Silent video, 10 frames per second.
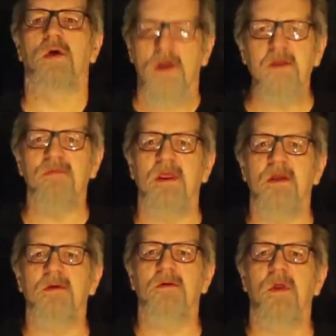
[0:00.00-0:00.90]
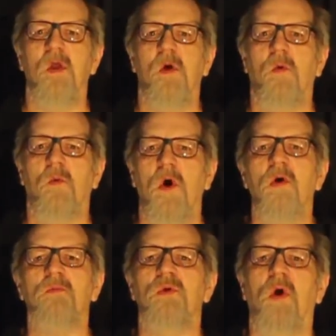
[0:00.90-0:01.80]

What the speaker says: Good evening. Welcome to